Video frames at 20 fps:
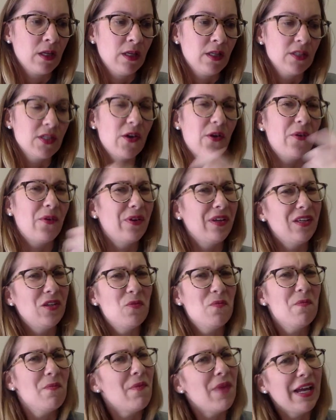so you
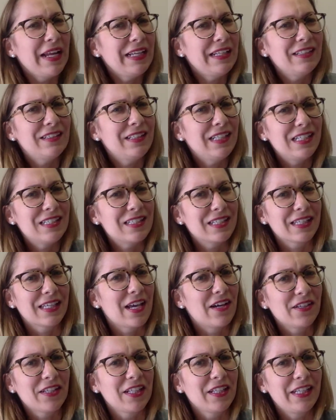might need to
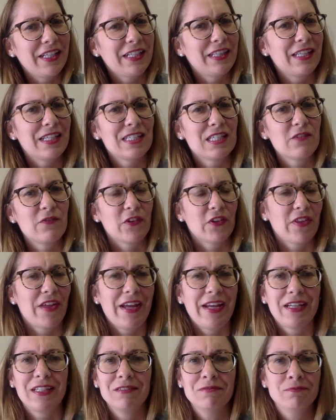calculate this for
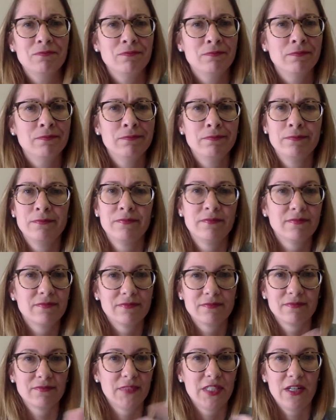like,
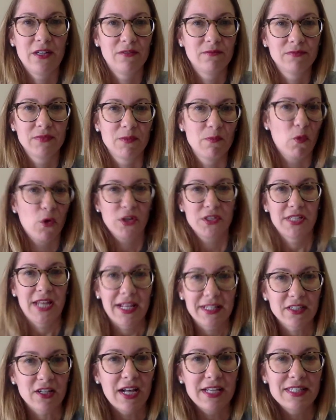you know, more
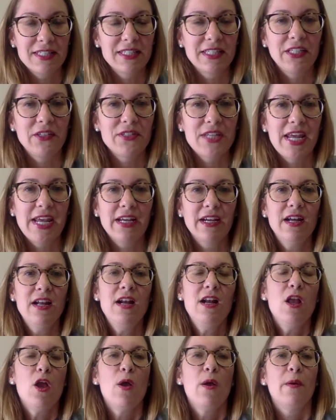stats classes that you take.
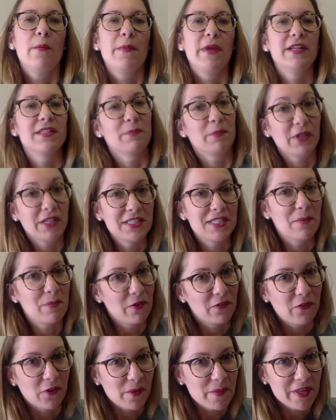And it's a pretty simple
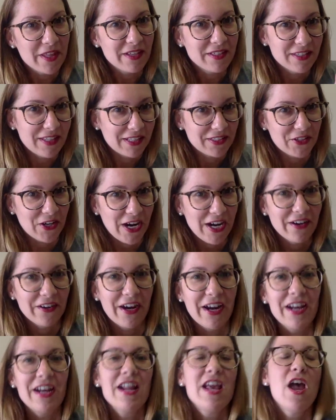formula, so that's great,
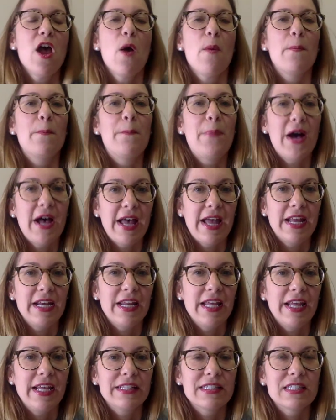right? But
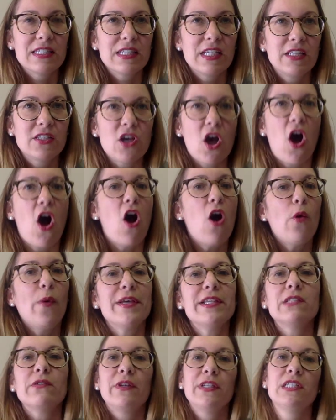it's it's
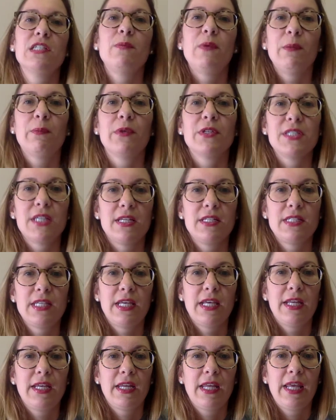always going to be
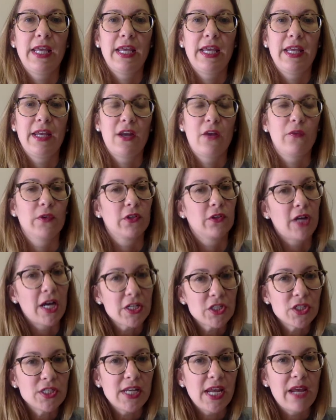presented in a
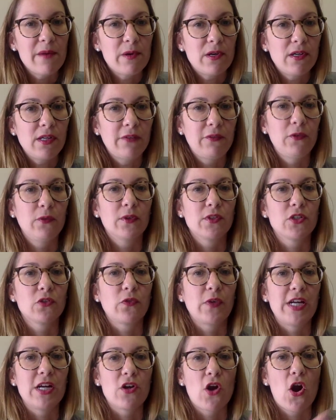regression table. If you were to
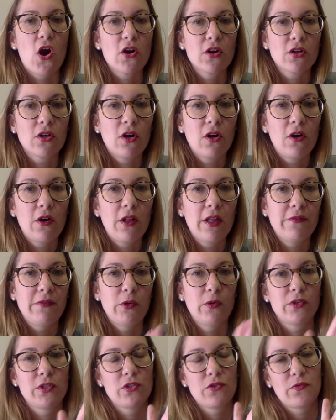read an article, if you
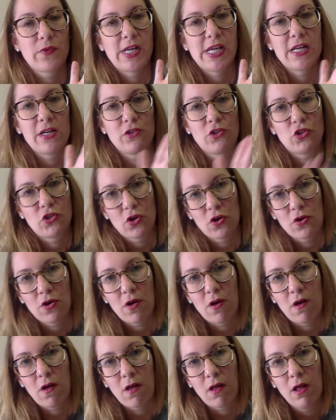were to read a
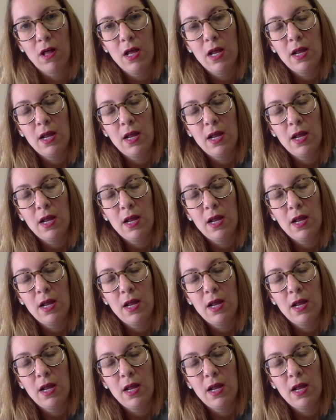journal,